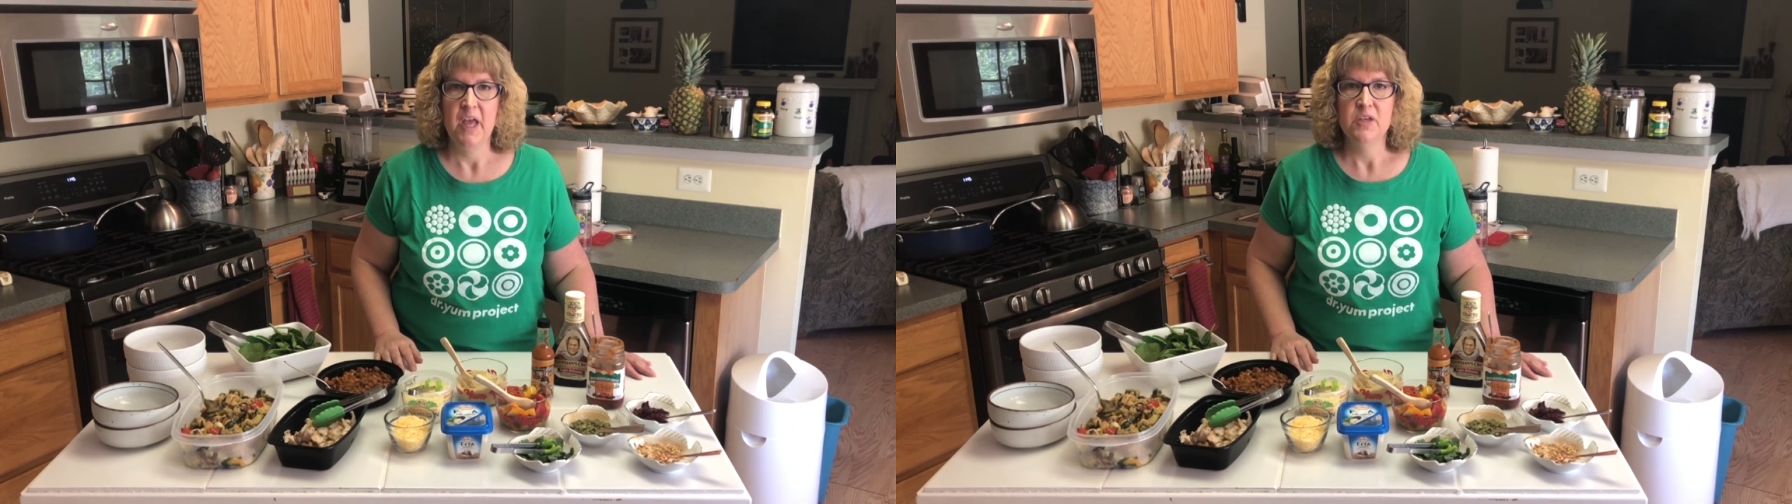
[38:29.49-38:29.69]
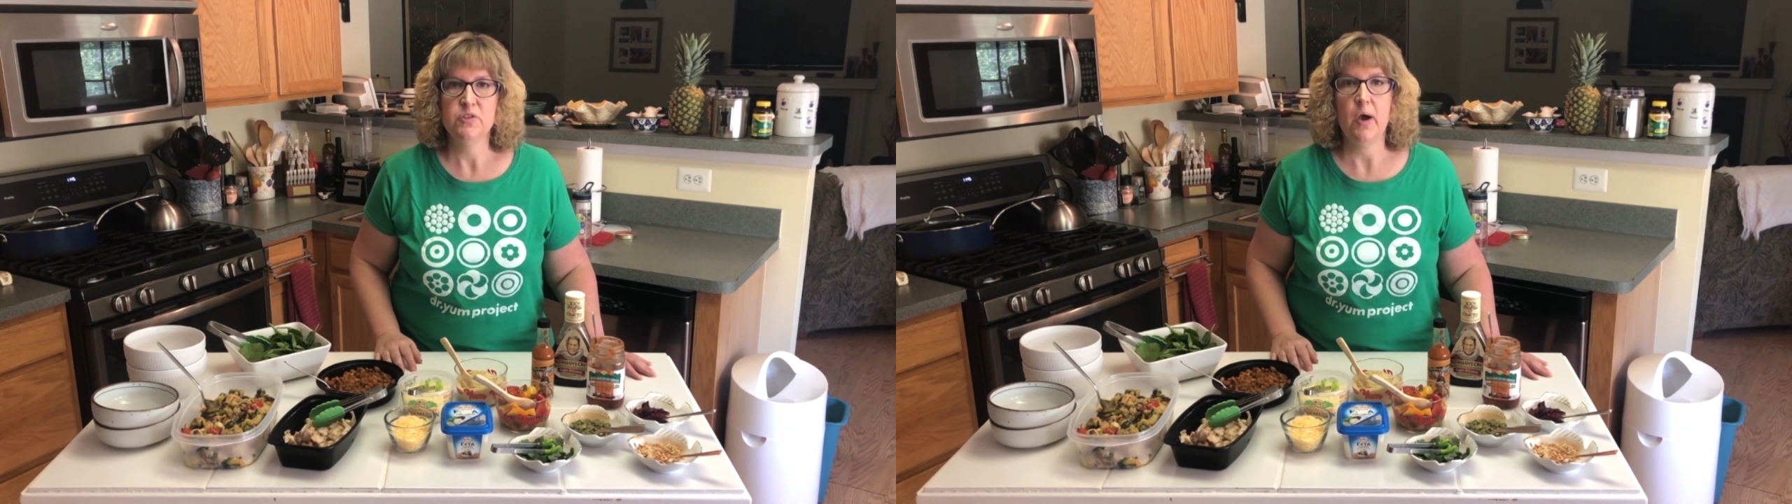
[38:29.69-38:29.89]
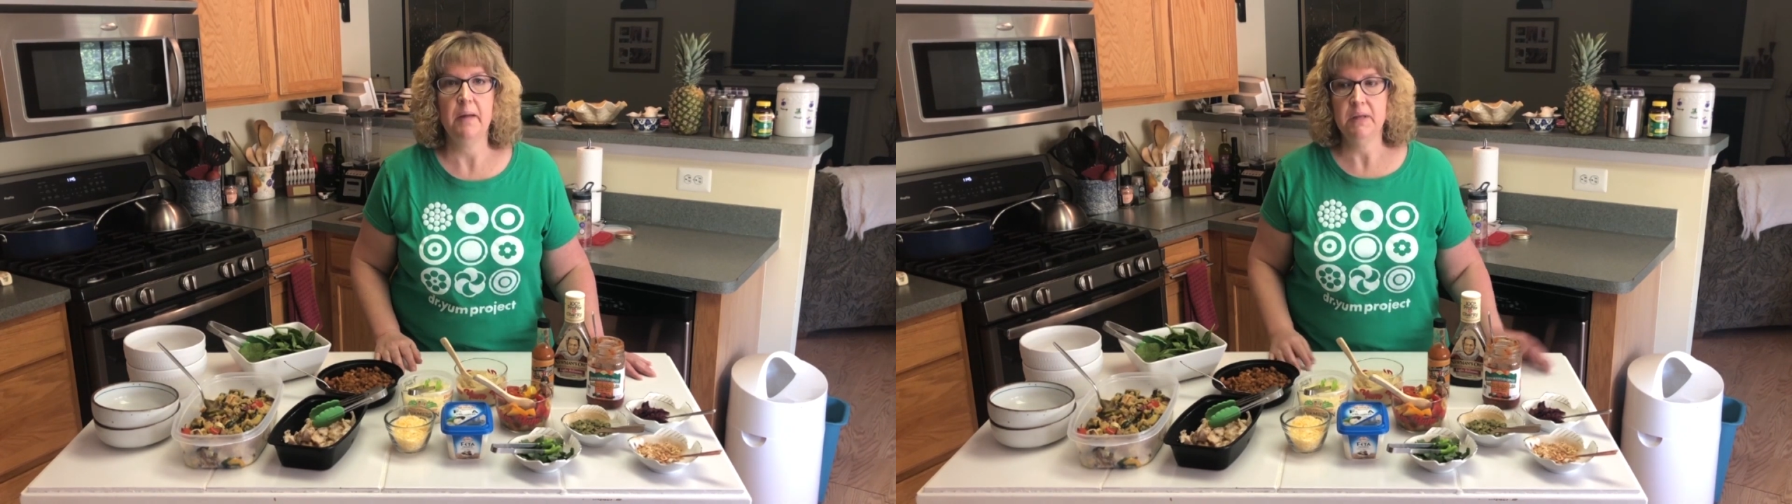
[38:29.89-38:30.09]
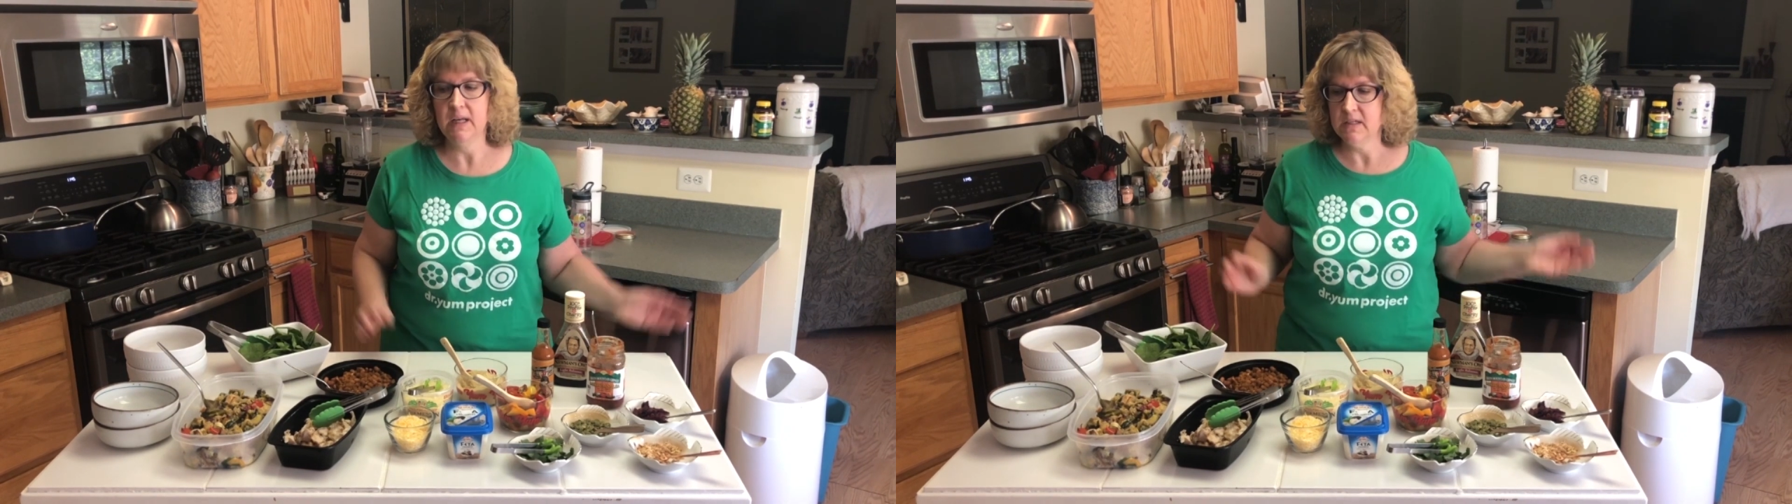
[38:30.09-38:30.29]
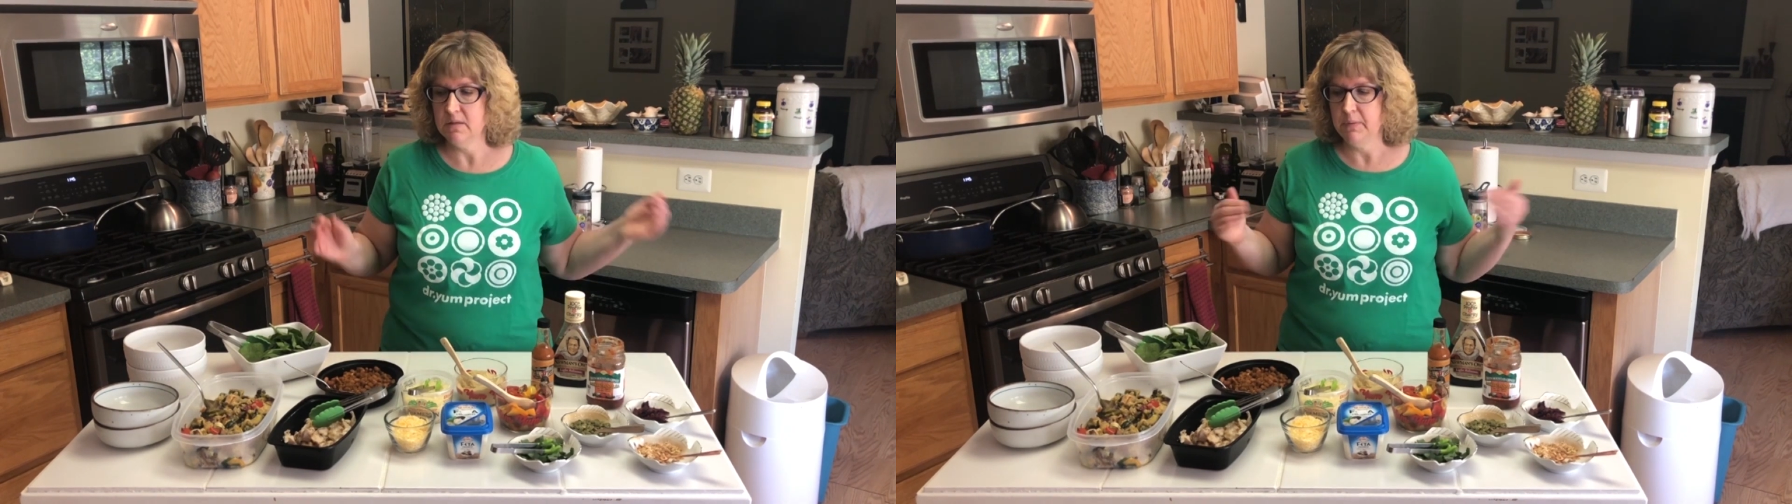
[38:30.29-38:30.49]
So I'm gonna
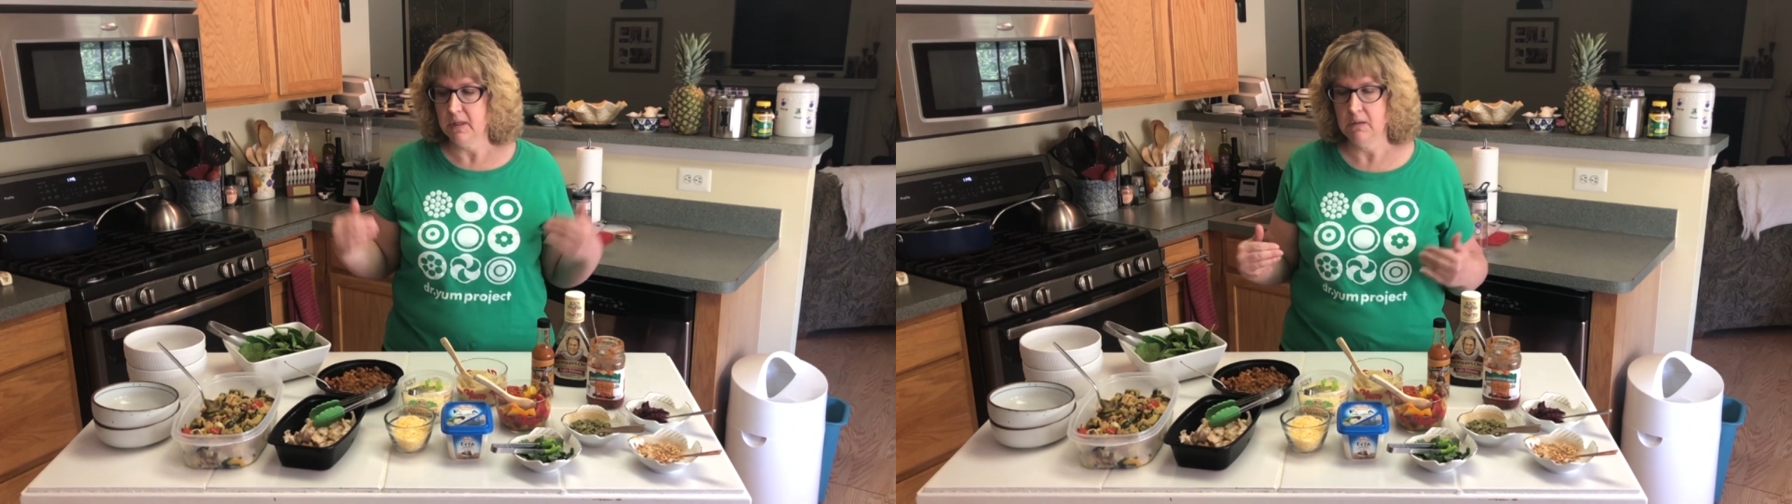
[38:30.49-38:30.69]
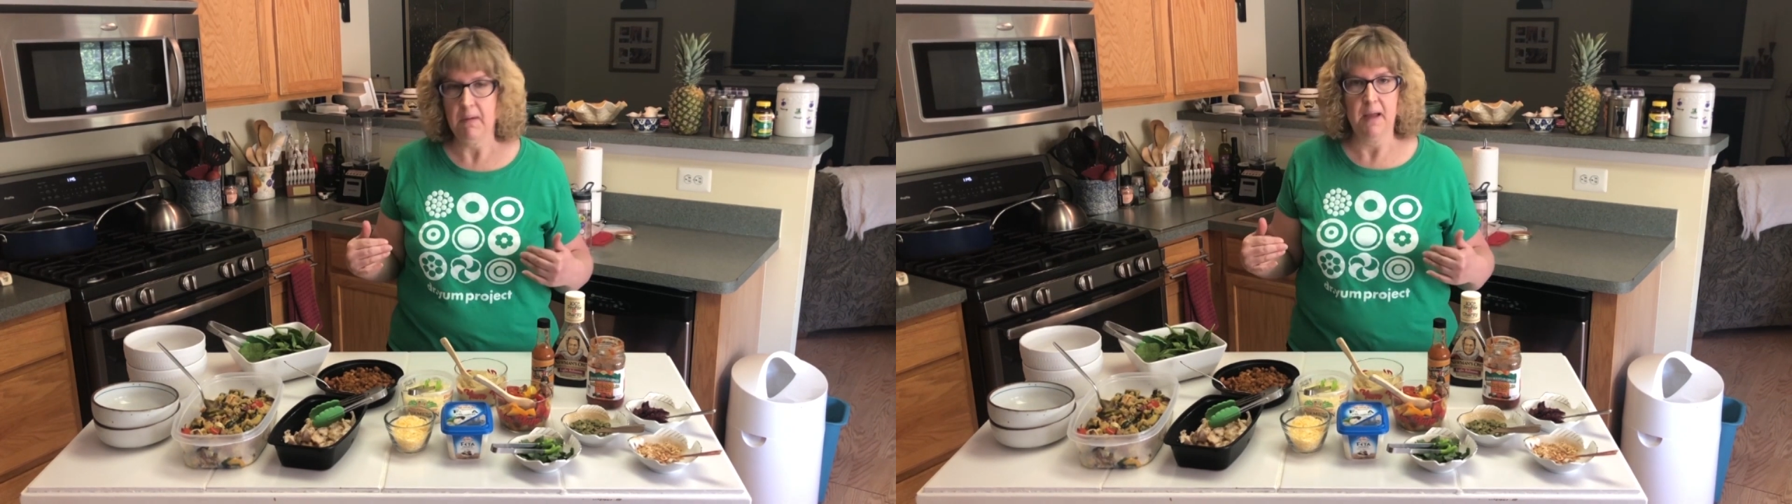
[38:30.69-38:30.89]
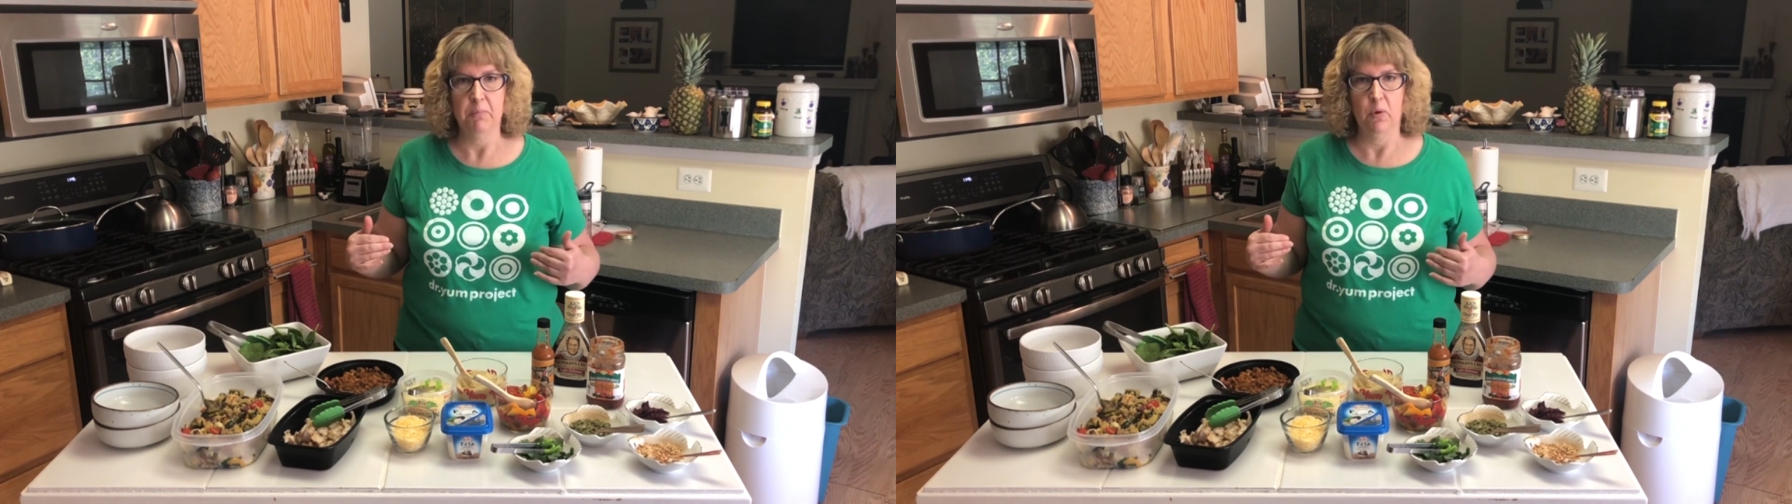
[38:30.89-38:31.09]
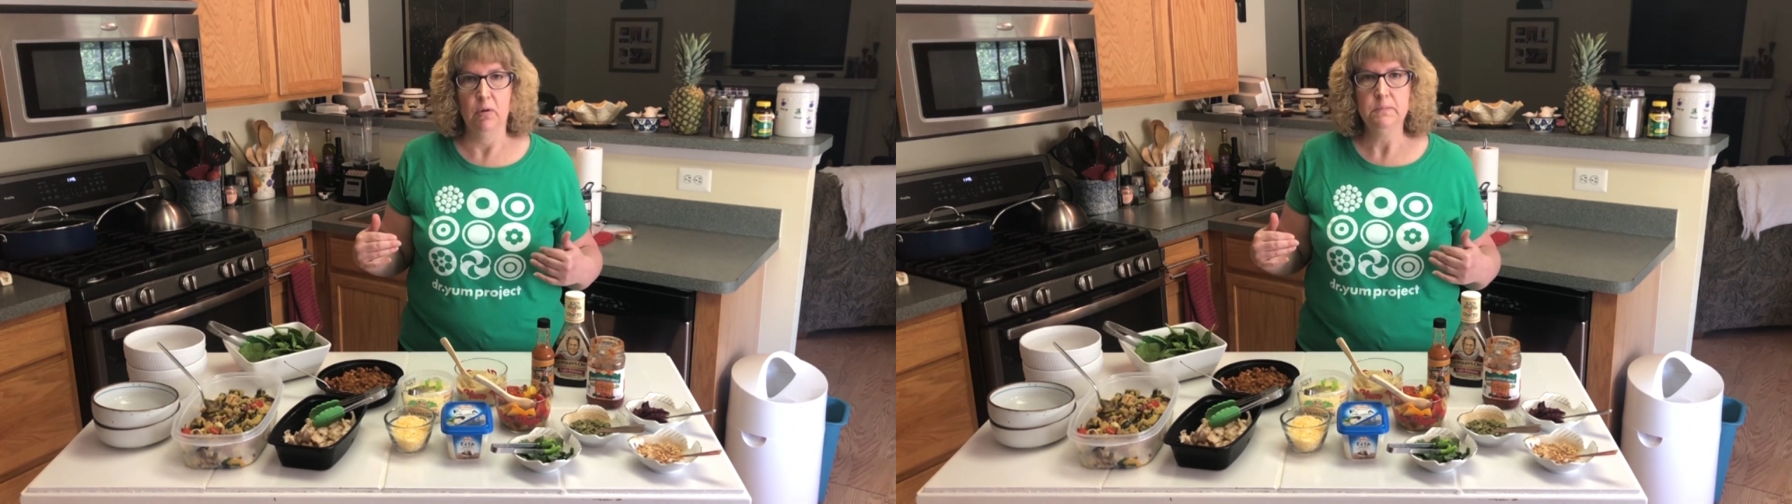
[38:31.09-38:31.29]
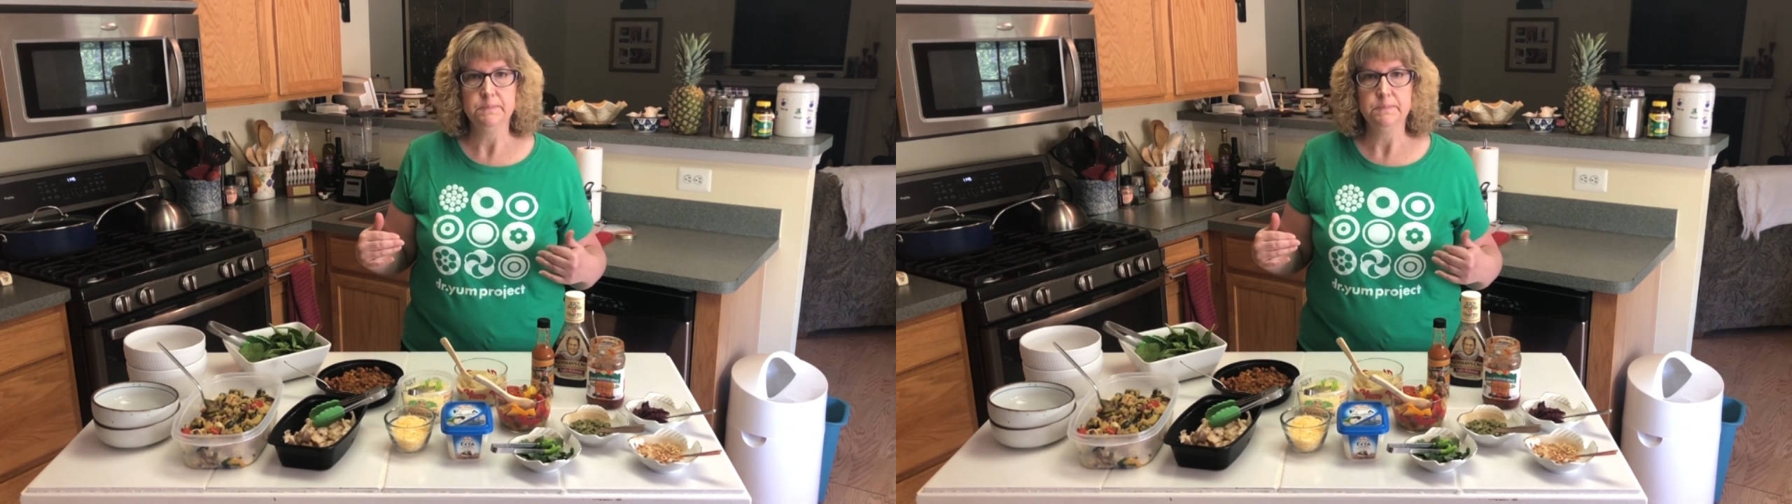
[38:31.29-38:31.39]
get to building my bowl.